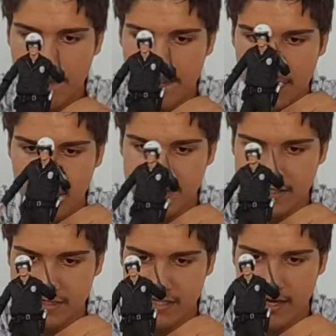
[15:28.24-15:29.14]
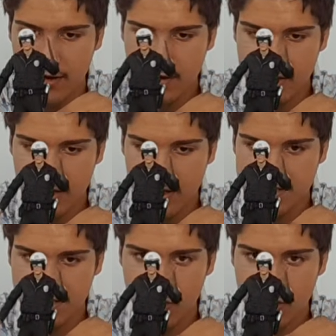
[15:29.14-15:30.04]
Now I did say earlier I
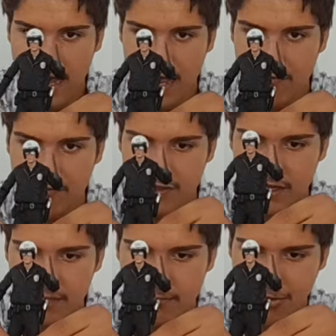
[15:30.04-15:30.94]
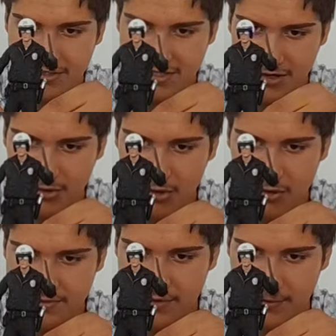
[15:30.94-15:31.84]
don't have the Motorcycle
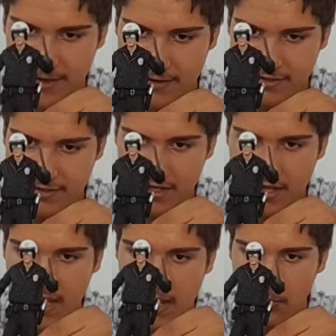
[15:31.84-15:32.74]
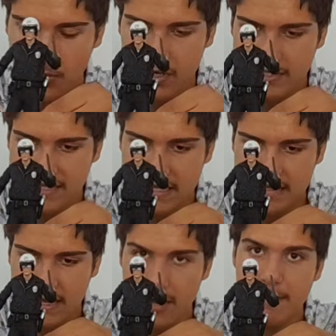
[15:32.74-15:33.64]
Cop T1000, and when I said
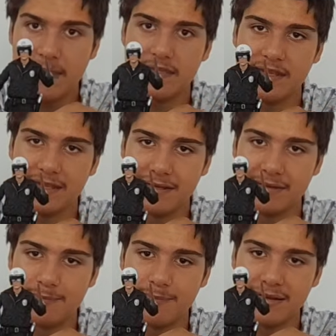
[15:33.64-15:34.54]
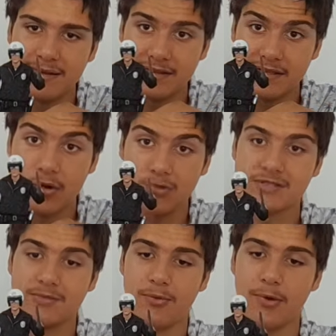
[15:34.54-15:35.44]
that I meant the
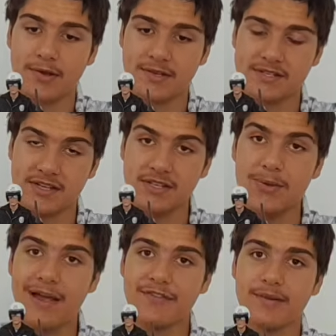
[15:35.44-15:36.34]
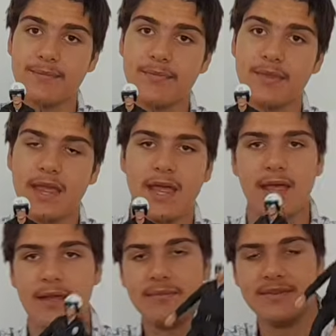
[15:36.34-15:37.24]
ultimate one, because I do have him,
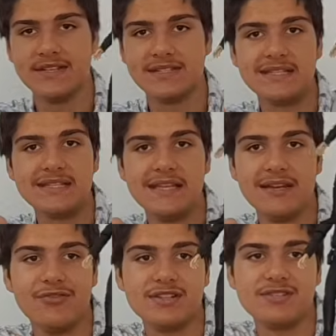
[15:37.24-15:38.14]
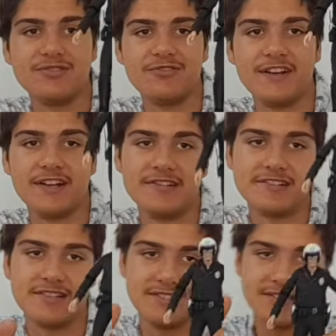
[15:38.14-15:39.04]
but this is the original figure, as you can